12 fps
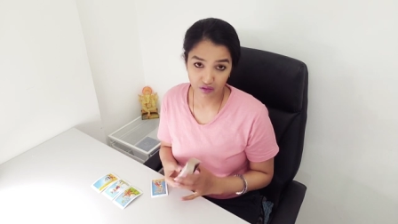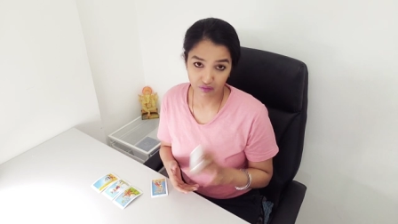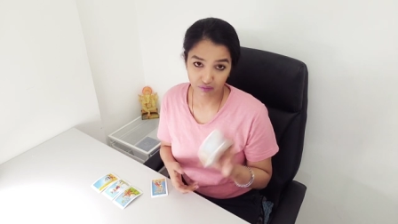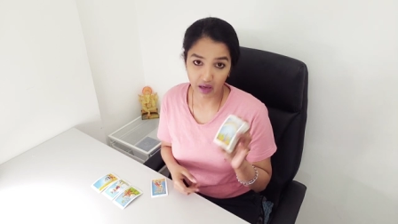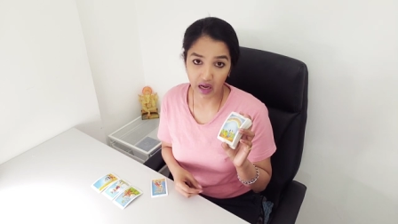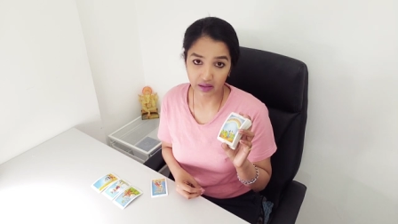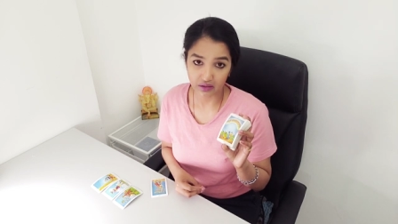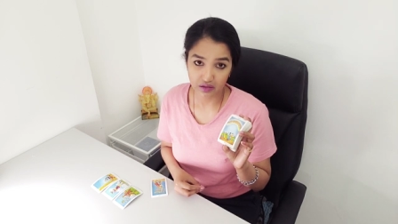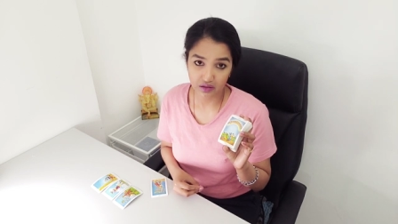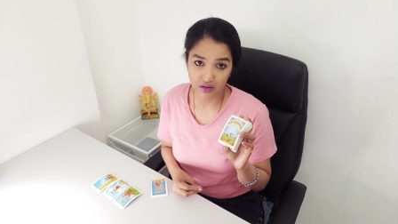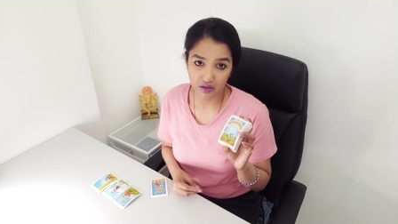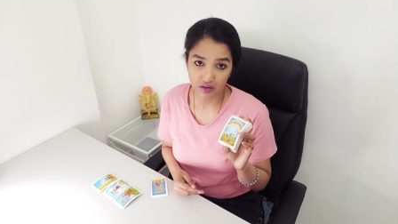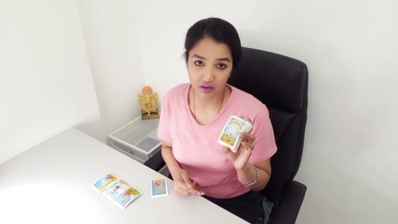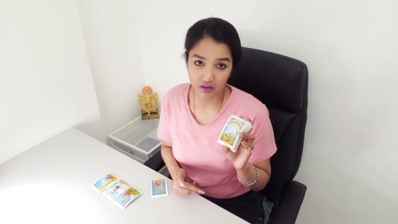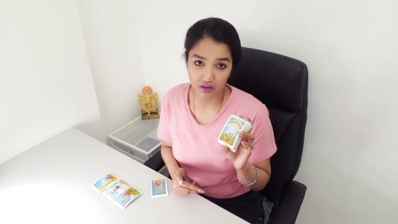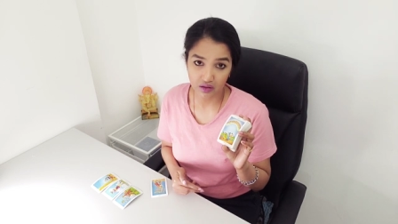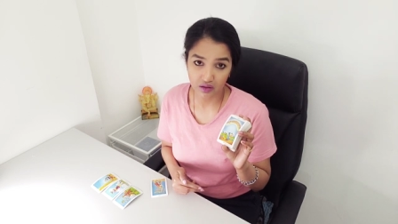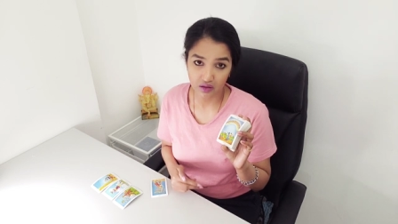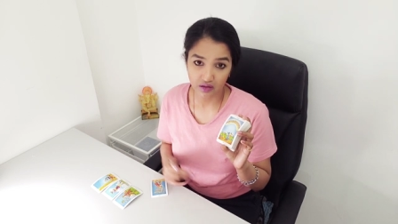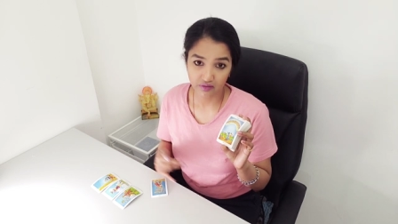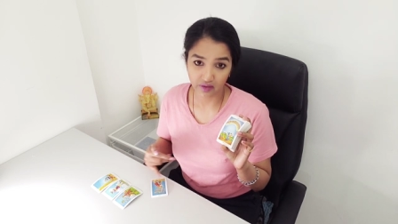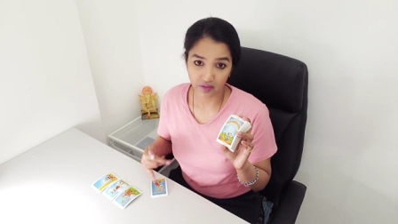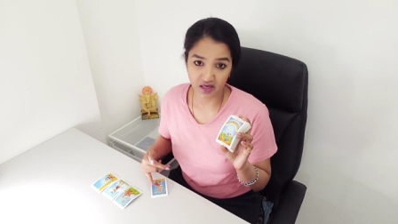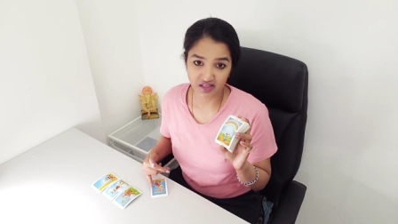But
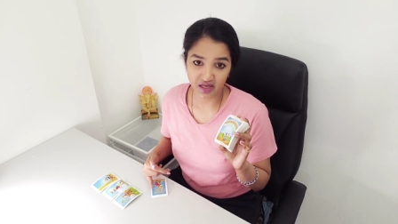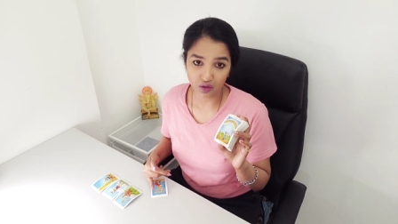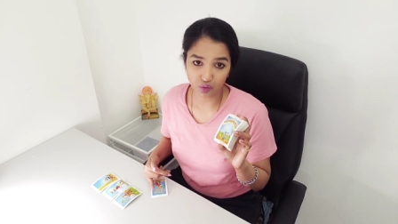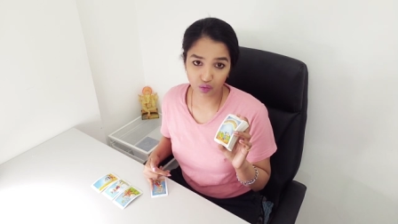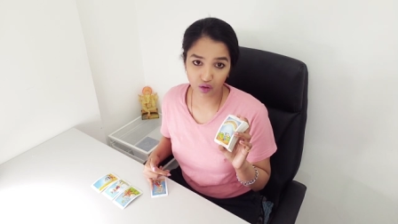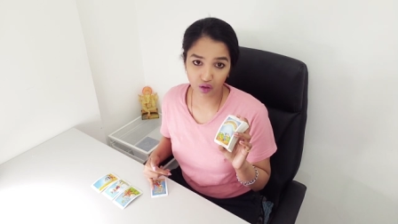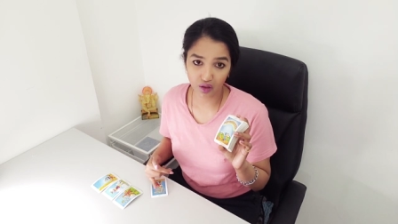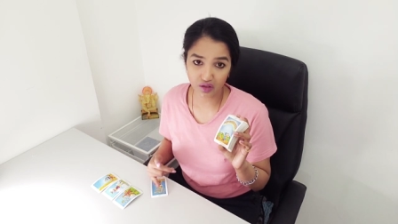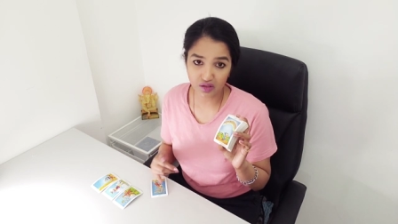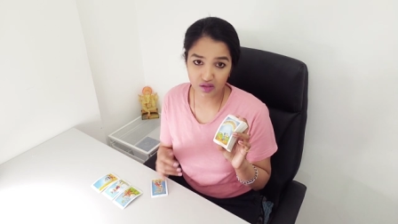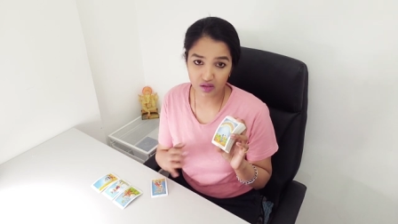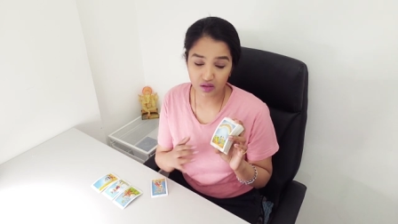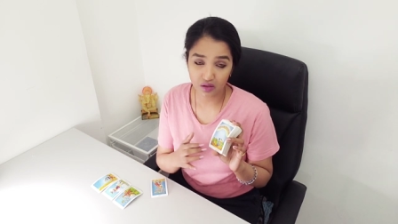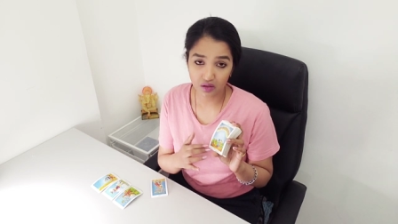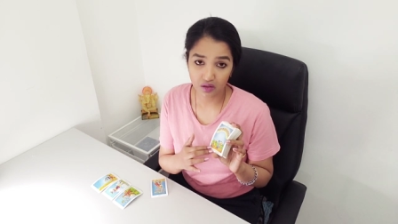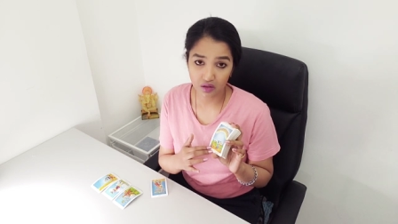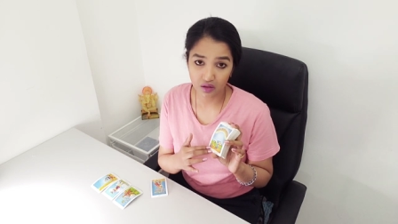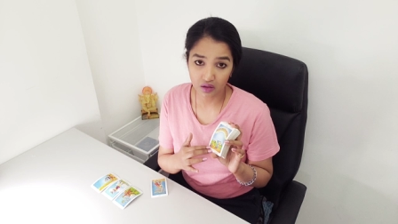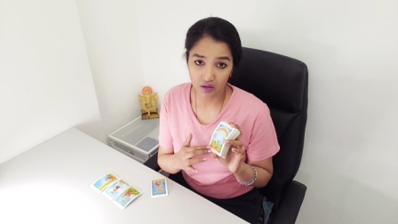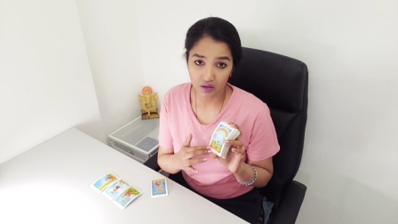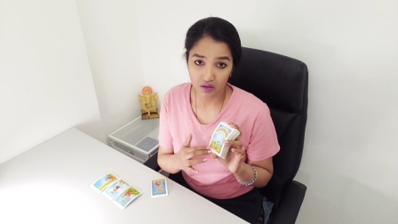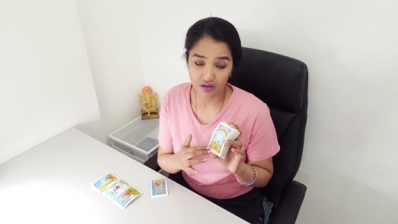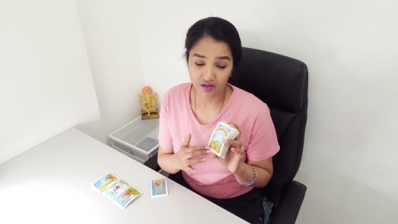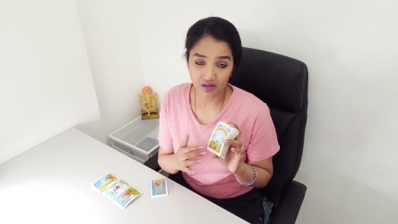from the Ten of Wands,
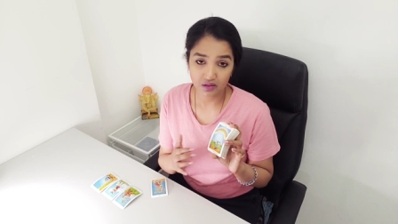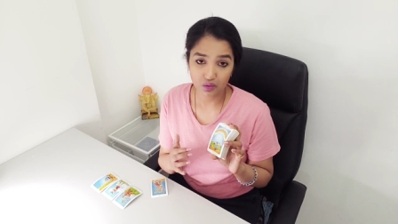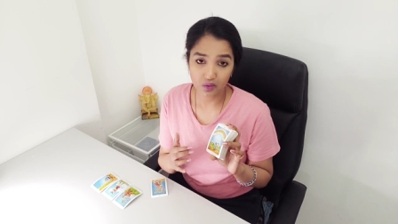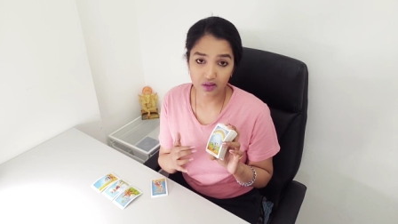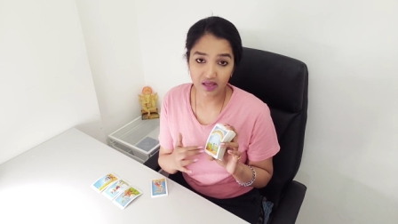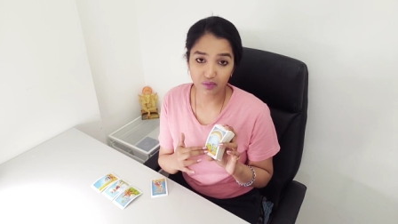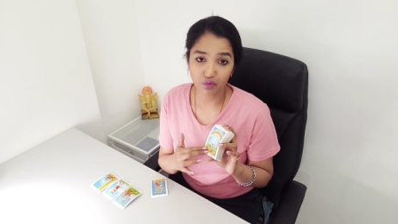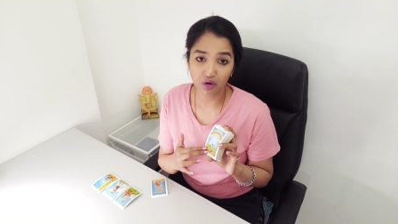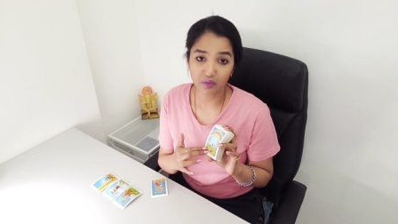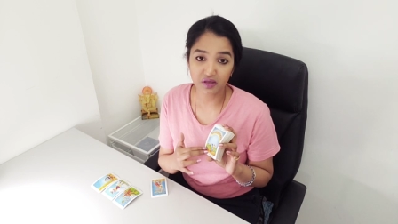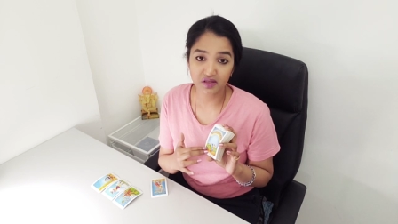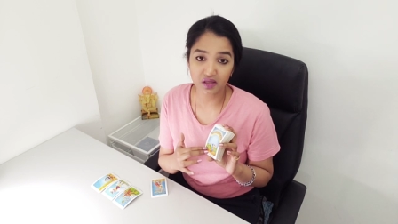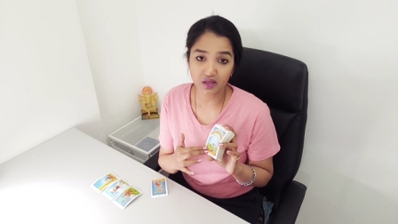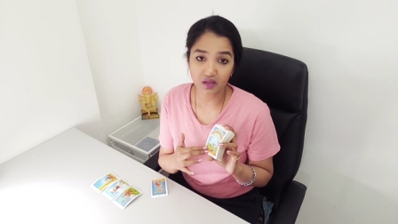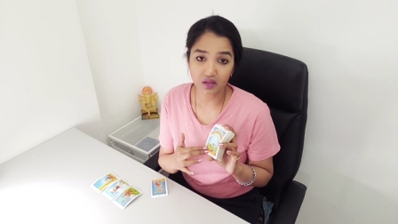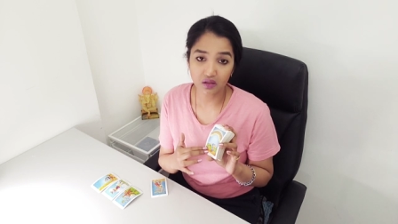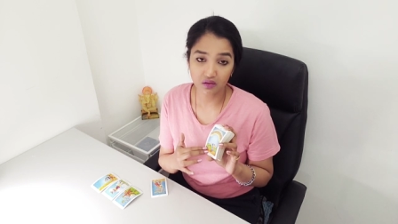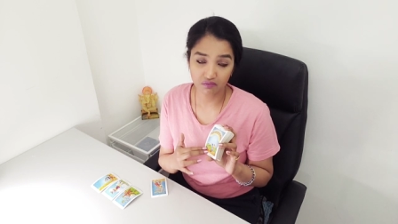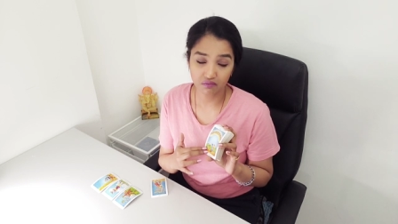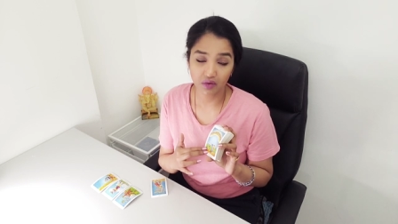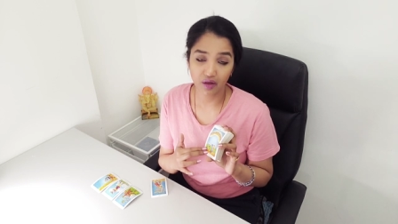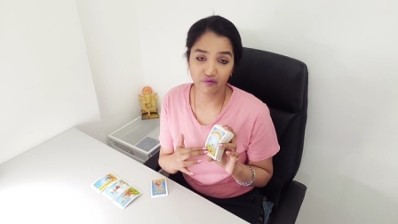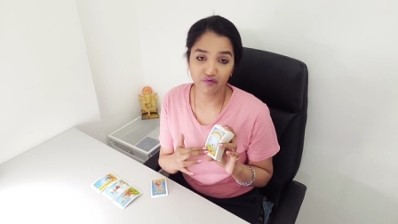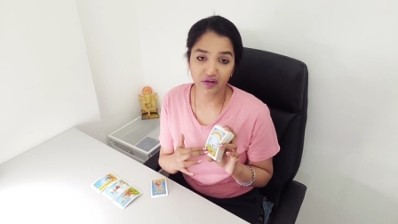things will get promising
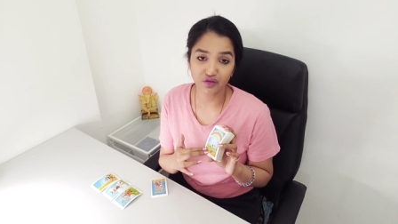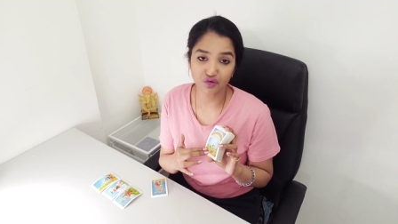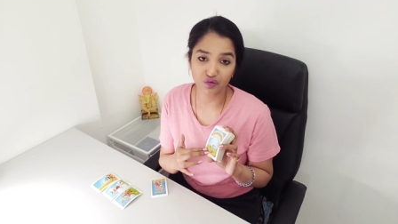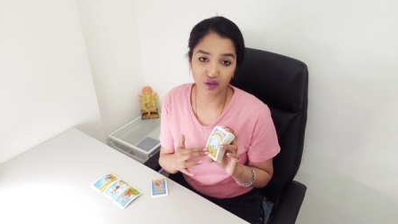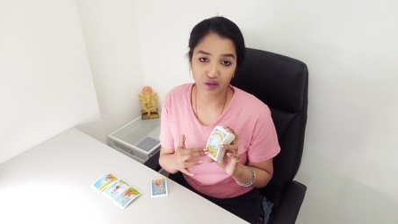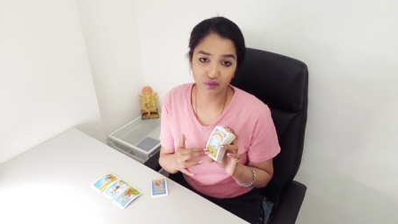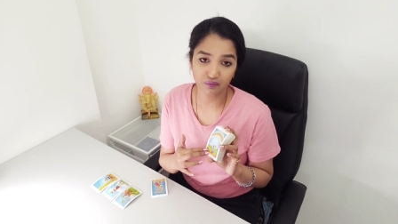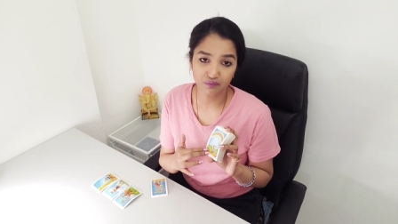eventually.